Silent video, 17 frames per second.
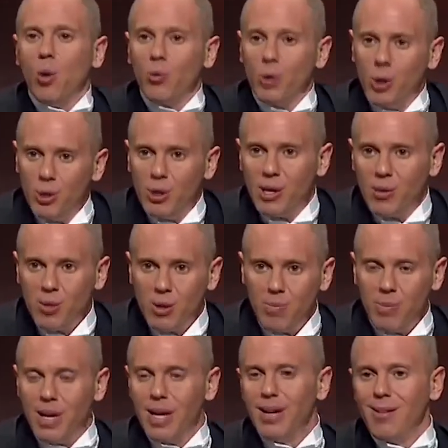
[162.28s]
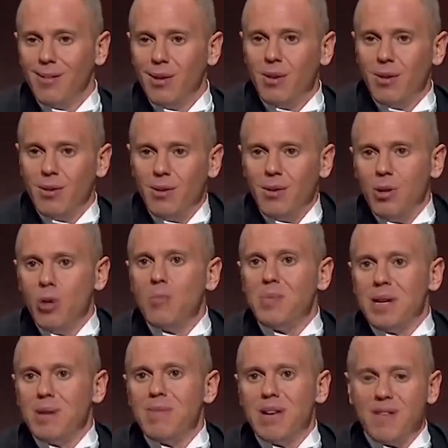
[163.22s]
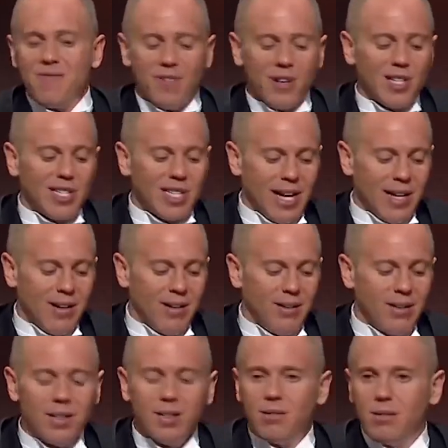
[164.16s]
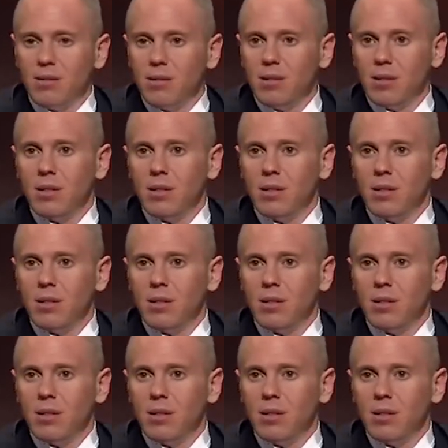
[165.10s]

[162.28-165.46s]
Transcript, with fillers: your ruling would be? You be me for a second and